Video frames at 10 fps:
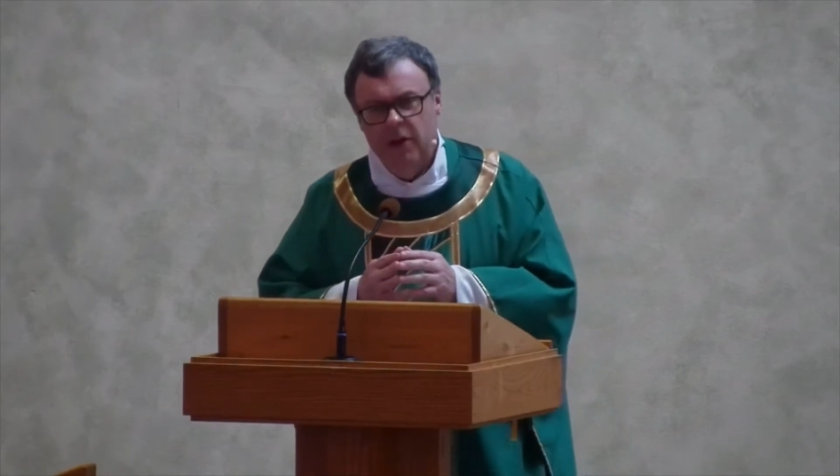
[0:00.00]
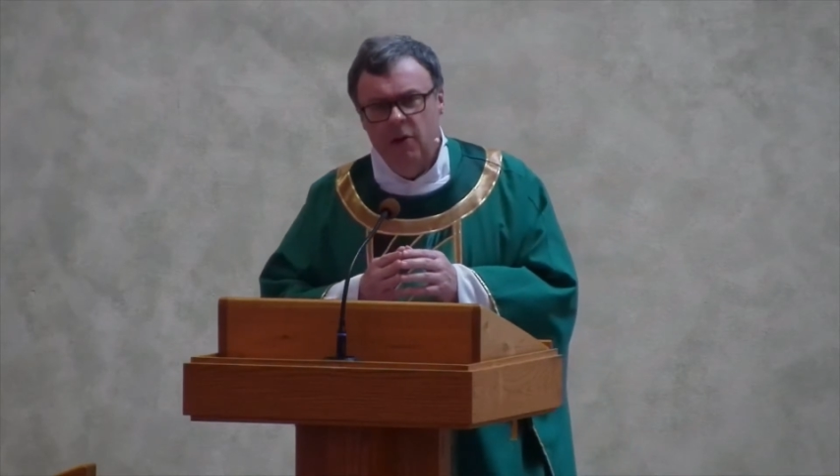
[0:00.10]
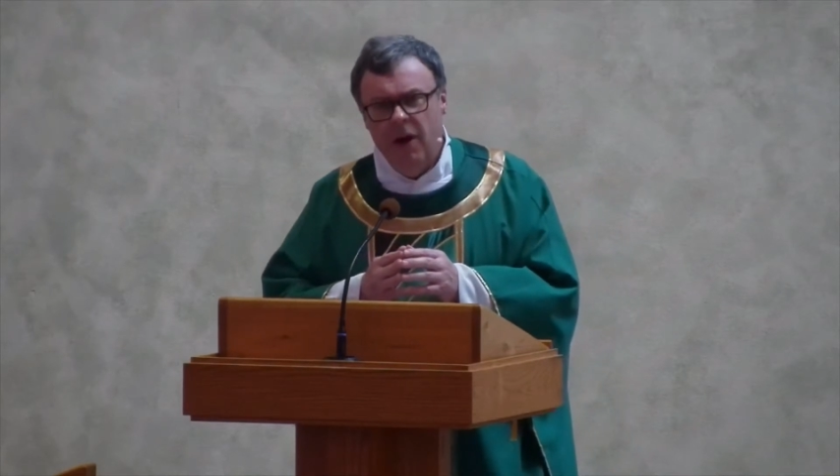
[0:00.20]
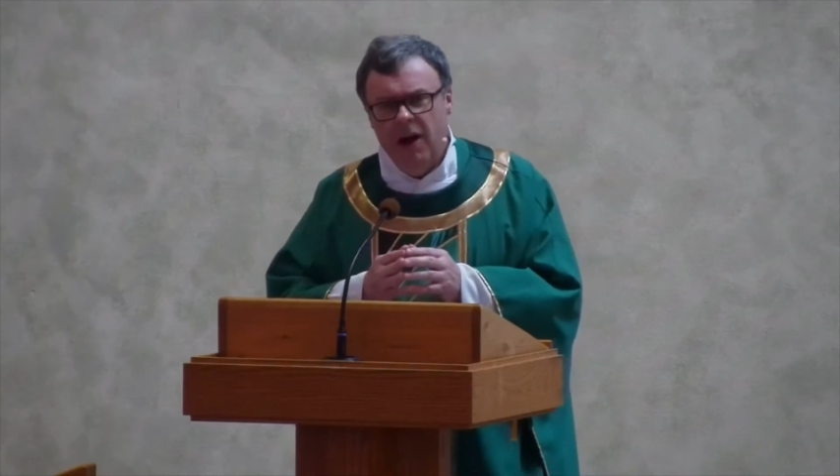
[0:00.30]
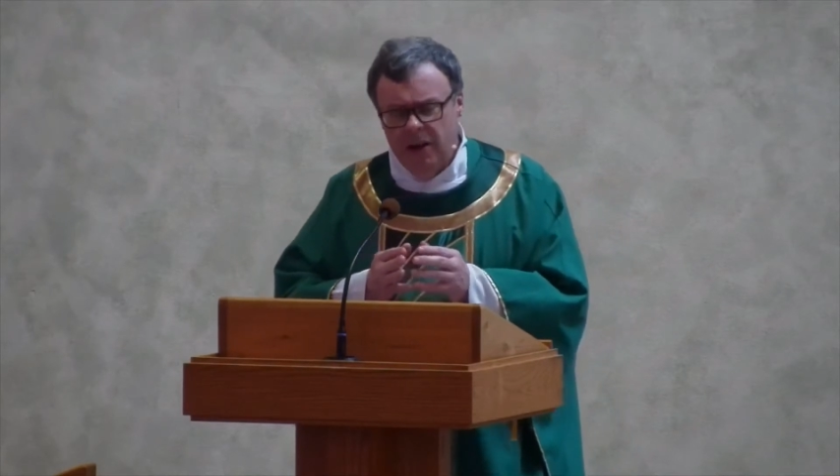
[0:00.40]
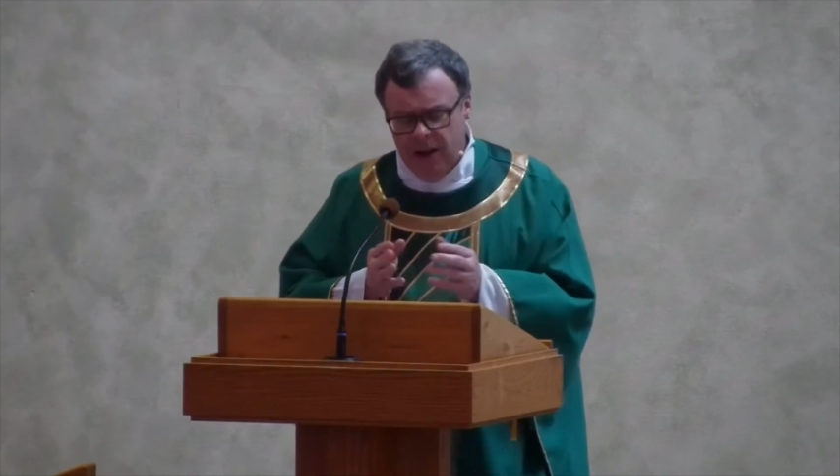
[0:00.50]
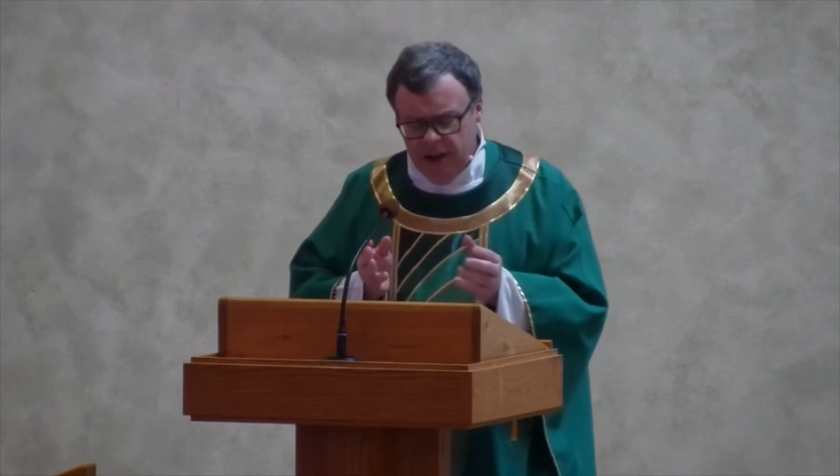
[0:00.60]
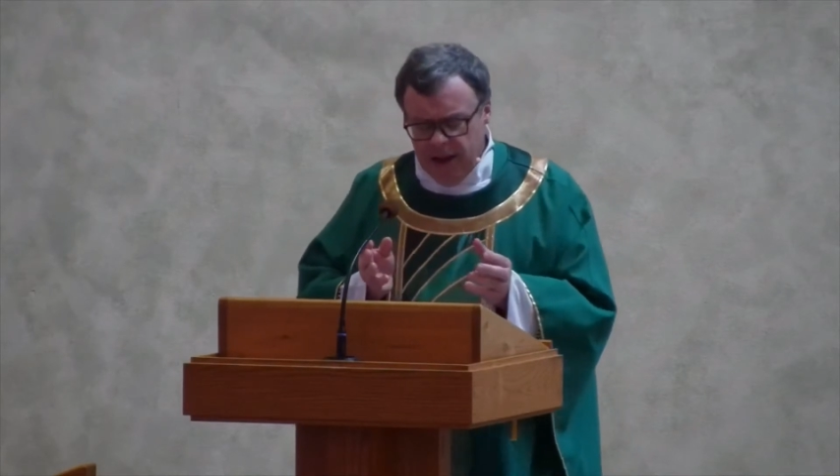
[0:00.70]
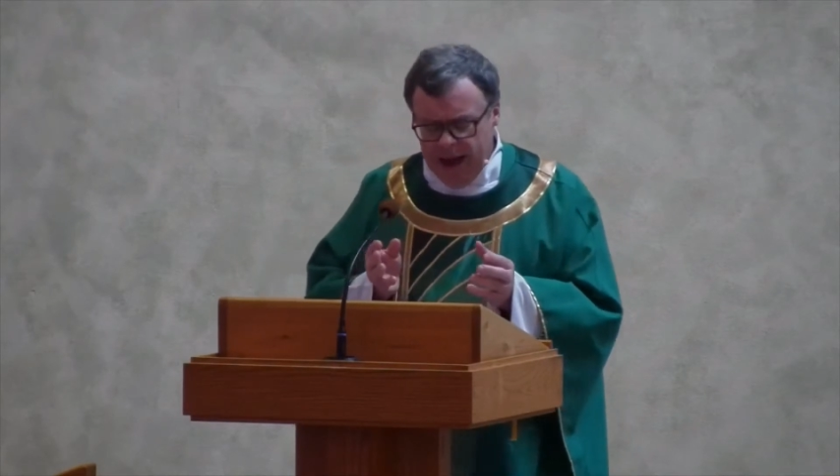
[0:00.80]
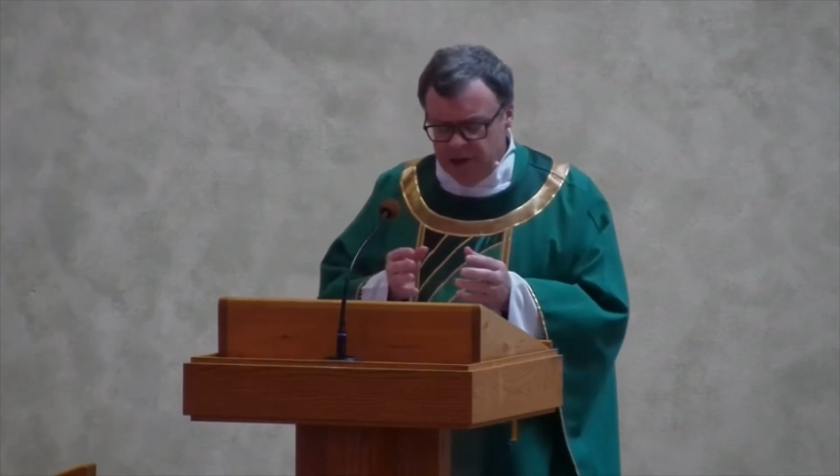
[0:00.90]
Well,
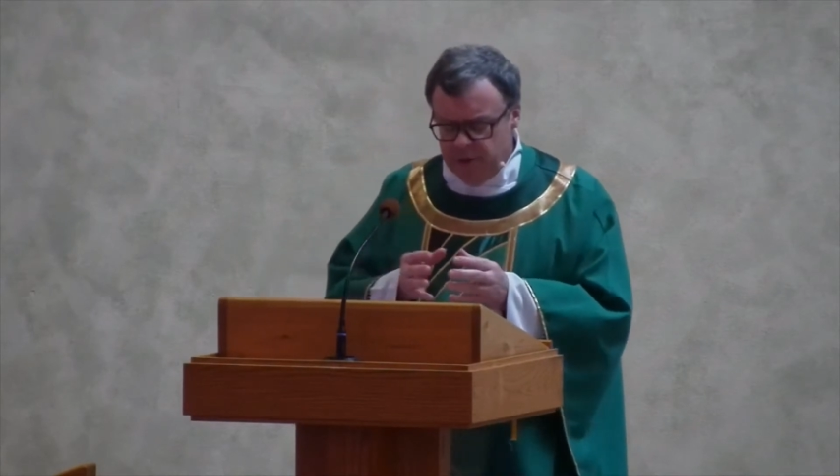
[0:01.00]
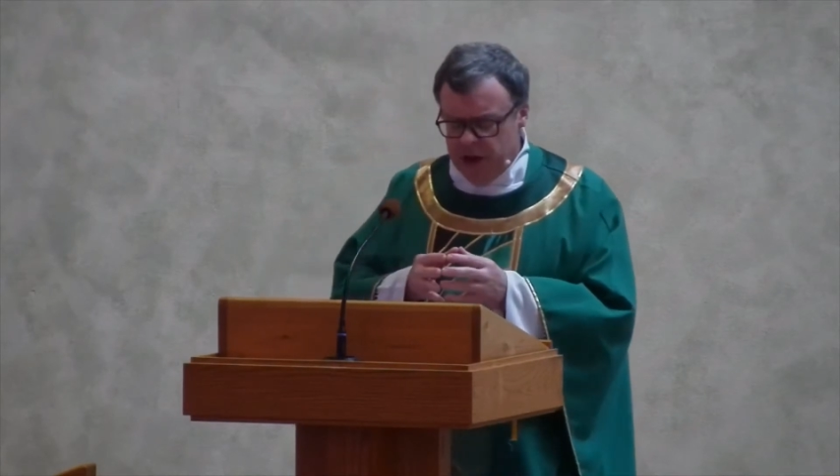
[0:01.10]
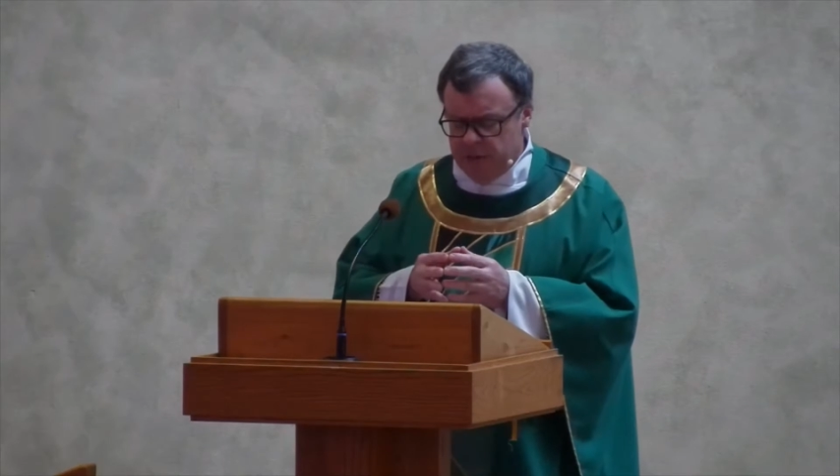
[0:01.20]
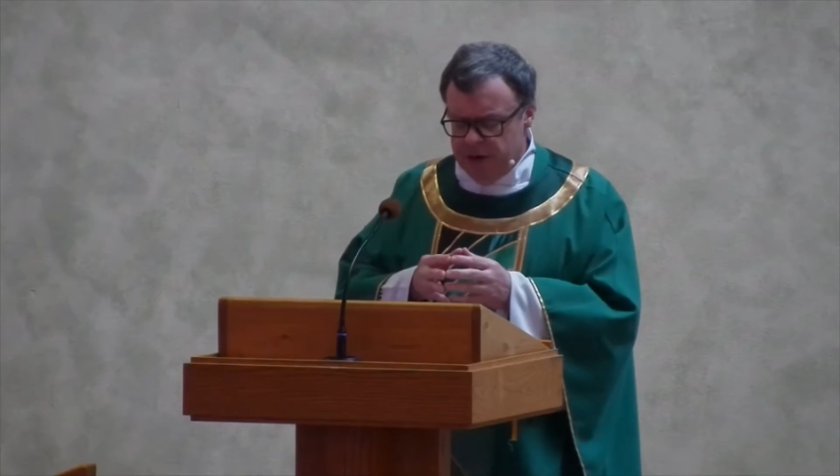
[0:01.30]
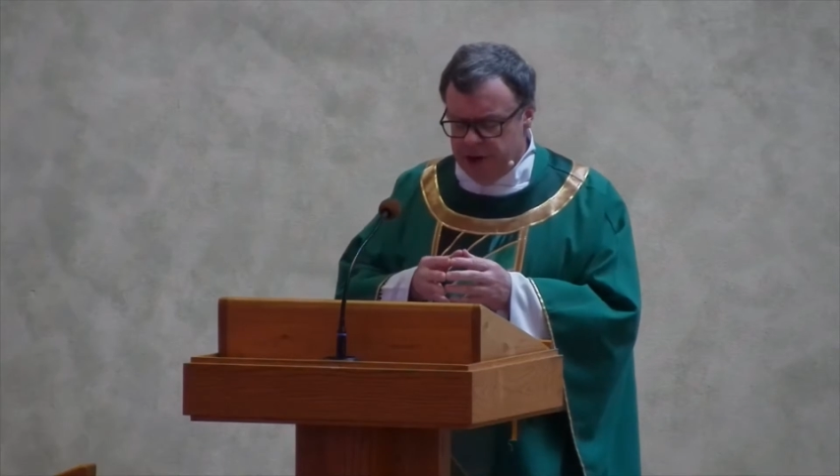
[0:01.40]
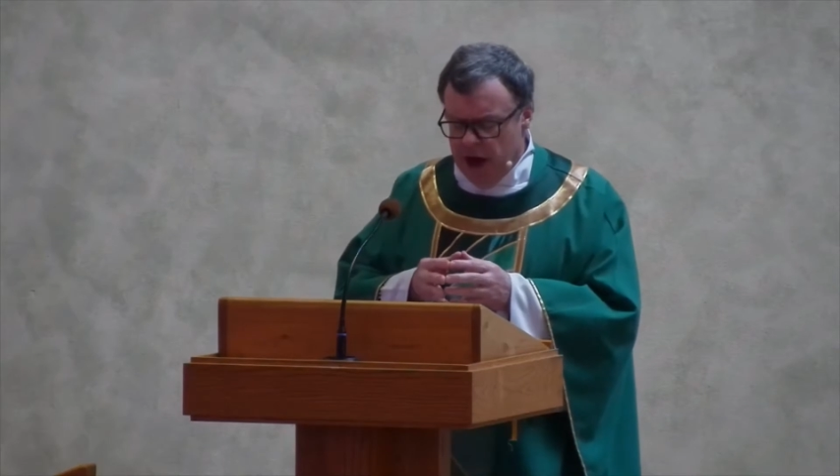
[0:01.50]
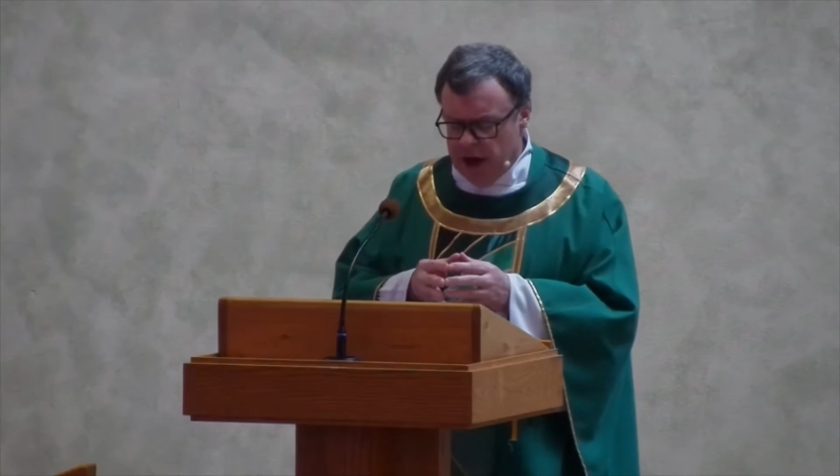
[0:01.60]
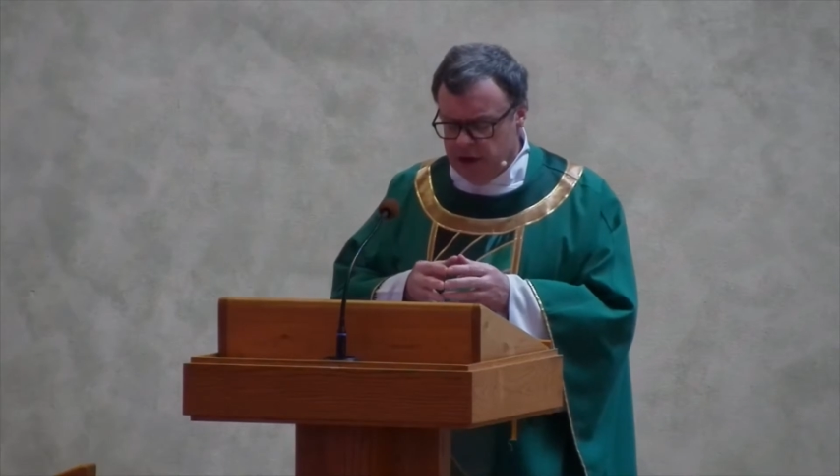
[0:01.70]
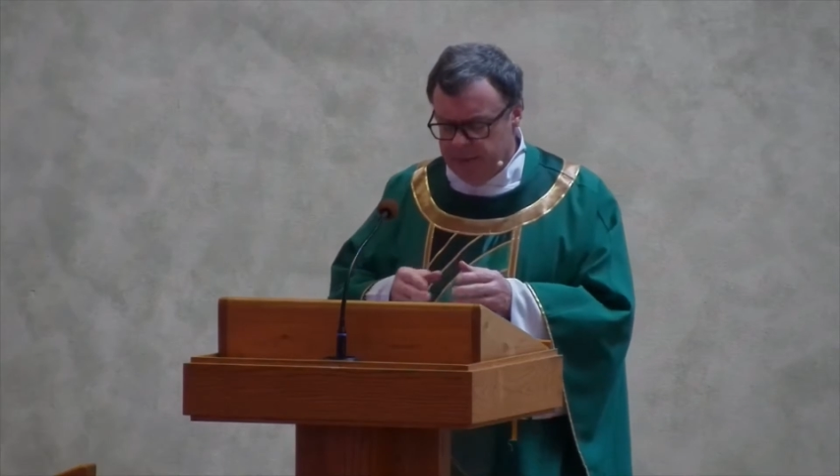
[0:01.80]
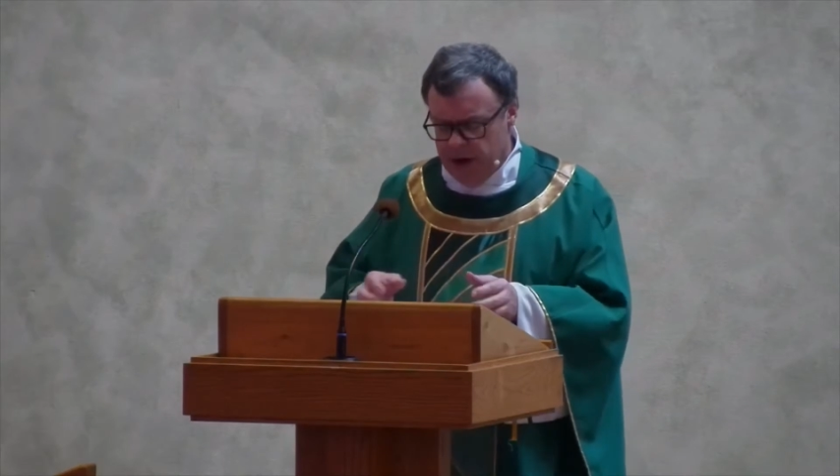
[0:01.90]
last week we
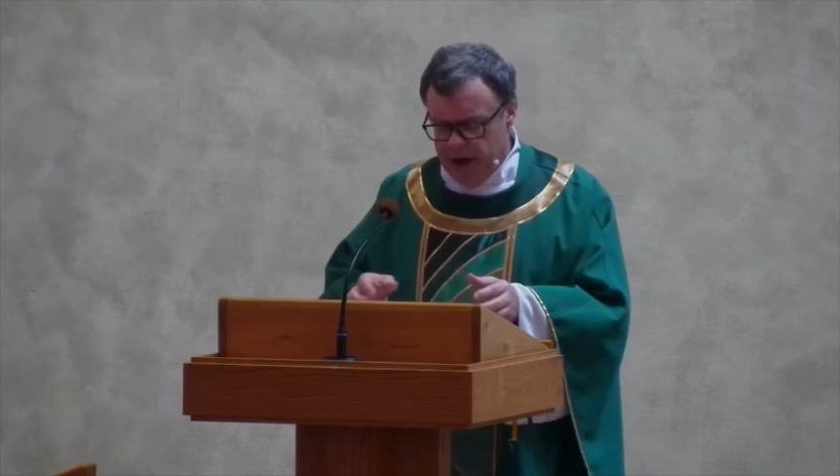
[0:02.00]
talked about